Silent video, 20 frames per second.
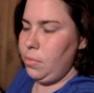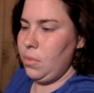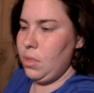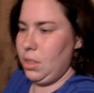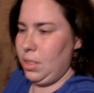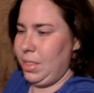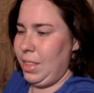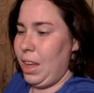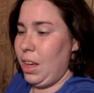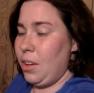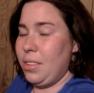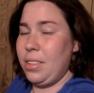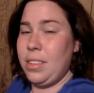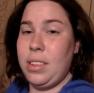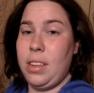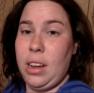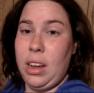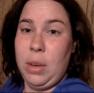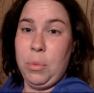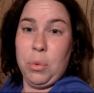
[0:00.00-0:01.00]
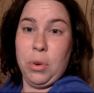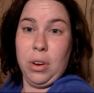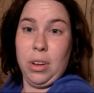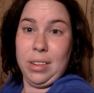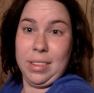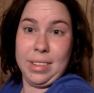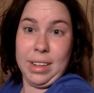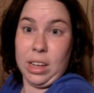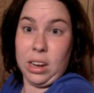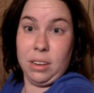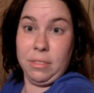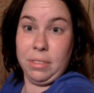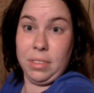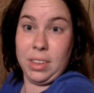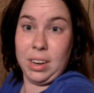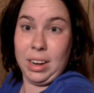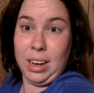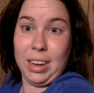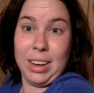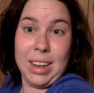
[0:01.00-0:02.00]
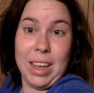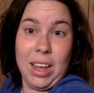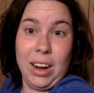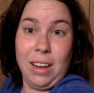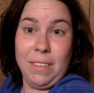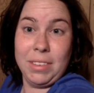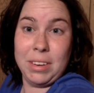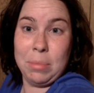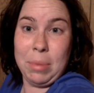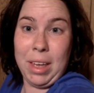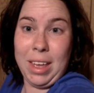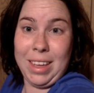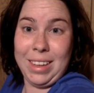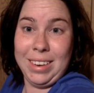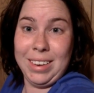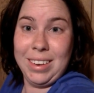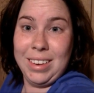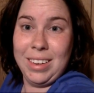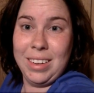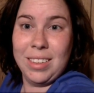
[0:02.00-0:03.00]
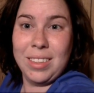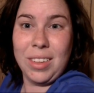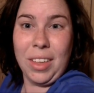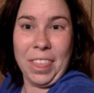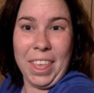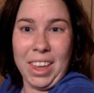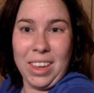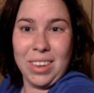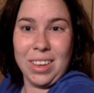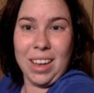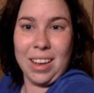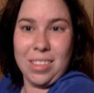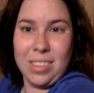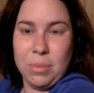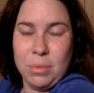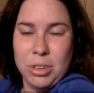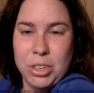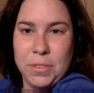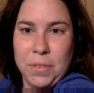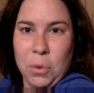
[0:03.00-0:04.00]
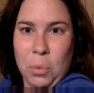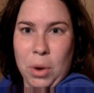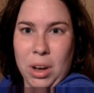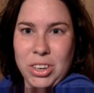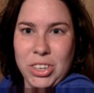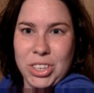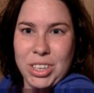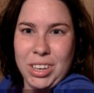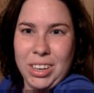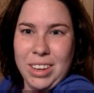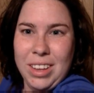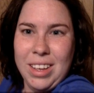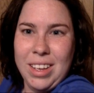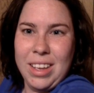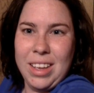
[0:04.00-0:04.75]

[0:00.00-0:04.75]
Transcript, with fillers: Now's the time where I'll sign off for the night and head off to bed. So thank you guys so much for watching.